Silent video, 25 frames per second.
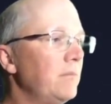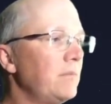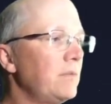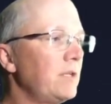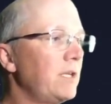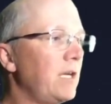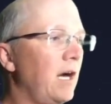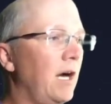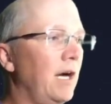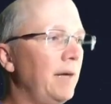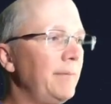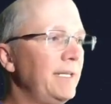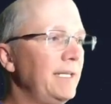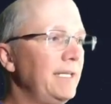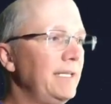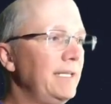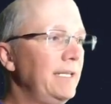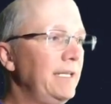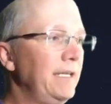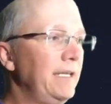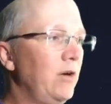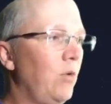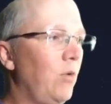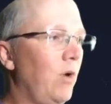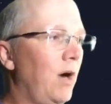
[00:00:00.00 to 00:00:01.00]
Comet
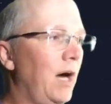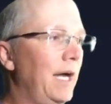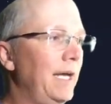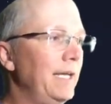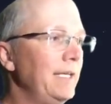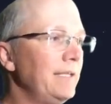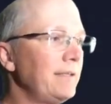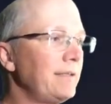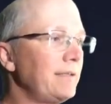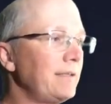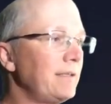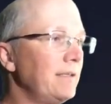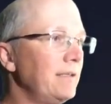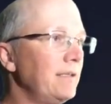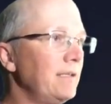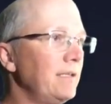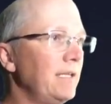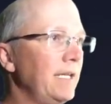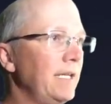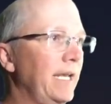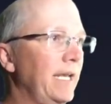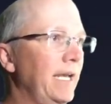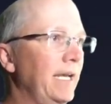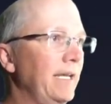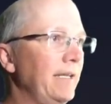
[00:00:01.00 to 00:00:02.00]
NEOWISE.
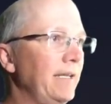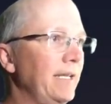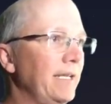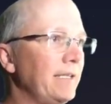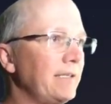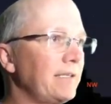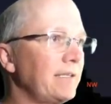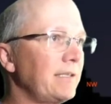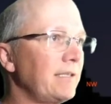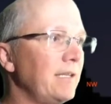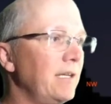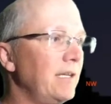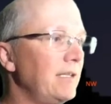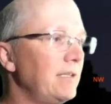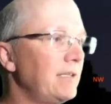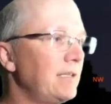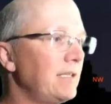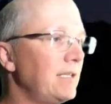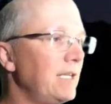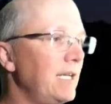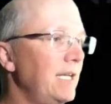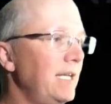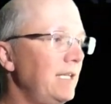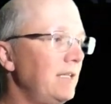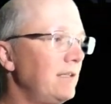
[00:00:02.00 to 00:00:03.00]
Again, that's
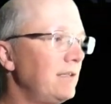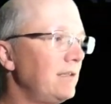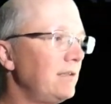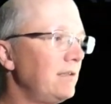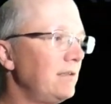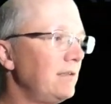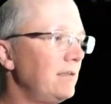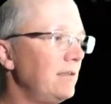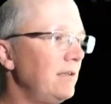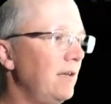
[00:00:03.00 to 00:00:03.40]
tonight